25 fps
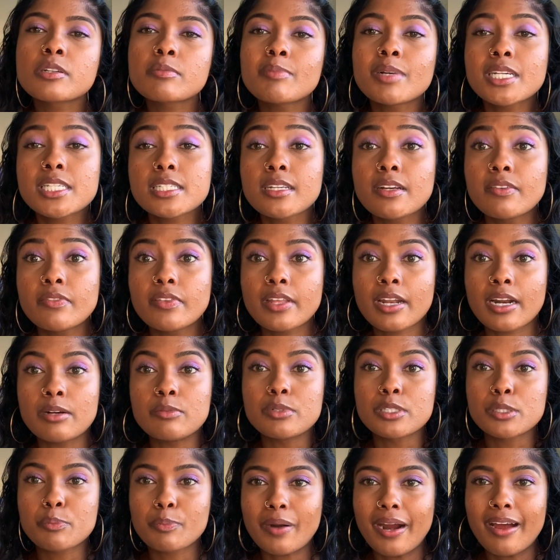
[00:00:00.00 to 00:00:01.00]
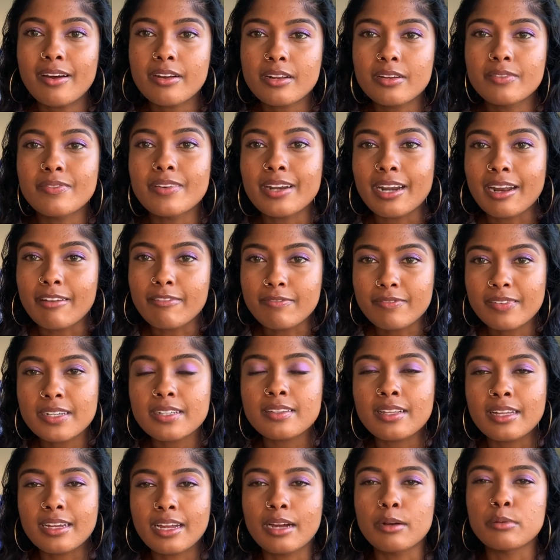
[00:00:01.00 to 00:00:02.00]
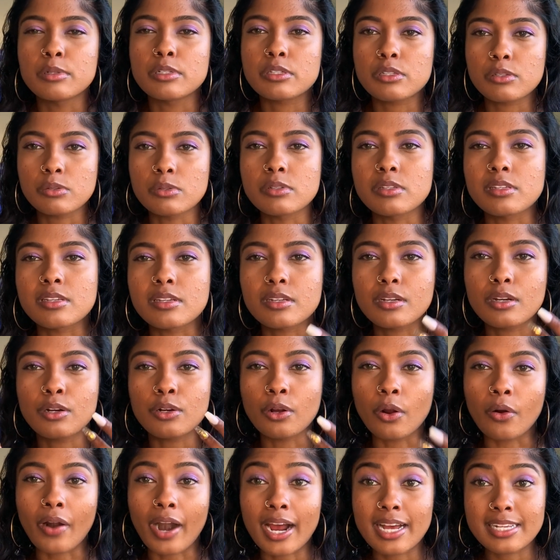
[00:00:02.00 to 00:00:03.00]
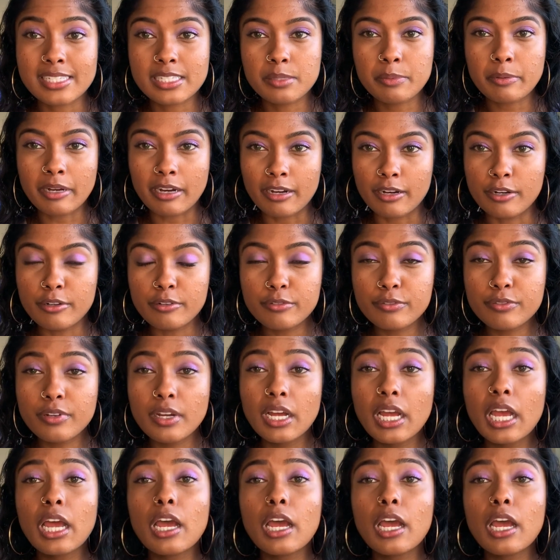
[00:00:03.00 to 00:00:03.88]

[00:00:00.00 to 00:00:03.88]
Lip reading: of myself that I was proud of and I felt like I was losing a grasp of.